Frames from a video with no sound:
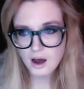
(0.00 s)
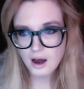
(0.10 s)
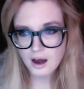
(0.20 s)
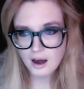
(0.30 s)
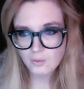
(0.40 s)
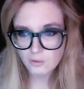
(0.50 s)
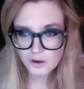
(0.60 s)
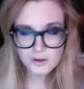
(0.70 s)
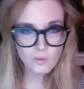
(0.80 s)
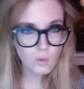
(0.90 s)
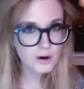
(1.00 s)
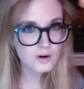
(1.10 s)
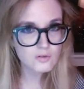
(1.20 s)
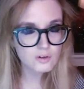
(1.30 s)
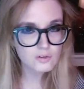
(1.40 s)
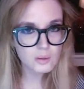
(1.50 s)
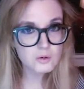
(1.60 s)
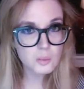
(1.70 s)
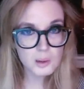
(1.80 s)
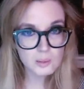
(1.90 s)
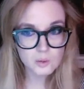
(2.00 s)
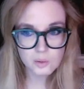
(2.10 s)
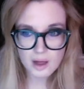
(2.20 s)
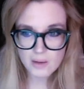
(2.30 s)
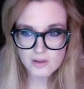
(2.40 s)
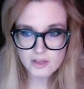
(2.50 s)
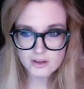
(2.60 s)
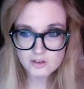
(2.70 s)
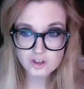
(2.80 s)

Uh, really wonderful for them to be able to play with this.